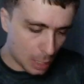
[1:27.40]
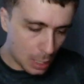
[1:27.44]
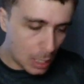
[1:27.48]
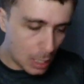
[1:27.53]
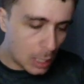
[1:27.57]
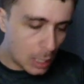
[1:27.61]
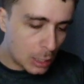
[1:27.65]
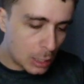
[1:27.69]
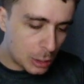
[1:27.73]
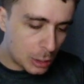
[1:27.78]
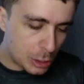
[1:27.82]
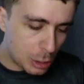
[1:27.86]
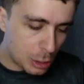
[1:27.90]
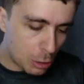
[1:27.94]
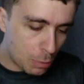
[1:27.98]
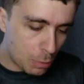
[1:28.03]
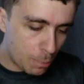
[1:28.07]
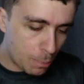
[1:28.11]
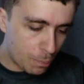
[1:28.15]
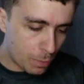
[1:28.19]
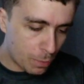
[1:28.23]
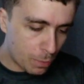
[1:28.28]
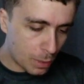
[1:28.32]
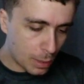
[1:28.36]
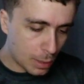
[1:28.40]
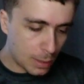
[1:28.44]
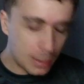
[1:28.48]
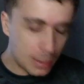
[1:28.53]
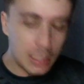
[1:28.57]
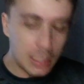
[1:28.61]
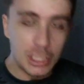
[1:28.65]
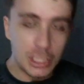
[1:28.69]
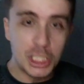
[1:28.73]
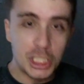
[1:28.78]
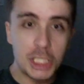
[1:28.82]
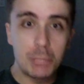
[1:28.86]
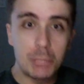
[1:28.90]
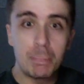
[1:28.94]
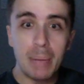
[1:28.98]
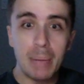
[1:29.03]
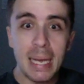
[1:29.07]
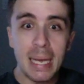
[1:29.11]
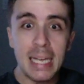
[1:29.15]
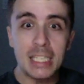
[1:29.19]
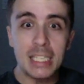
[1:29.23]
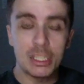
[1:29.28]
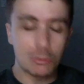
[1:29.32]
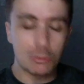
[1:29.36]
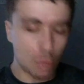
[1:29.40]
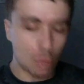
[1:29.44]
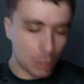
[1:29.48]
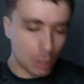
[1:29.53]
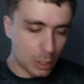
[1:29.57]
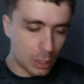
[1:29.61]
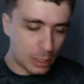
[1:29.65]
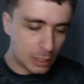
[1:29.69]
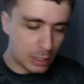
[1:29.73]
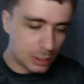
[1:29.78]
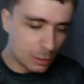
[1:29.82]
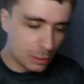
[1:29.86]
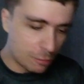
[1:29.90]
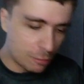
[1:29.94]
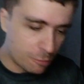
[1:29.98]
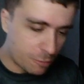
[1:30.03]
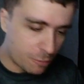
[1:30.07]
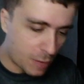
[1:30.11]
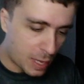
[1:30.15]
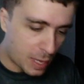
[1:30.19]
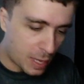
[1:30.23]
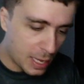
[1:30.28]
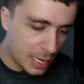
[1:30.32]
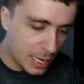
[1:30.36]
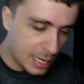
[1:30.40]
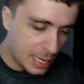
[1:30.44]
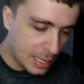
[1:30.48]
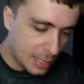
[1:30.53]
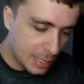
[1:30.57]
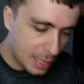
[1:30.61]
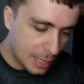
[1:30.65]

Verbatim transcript: So the space we're going to define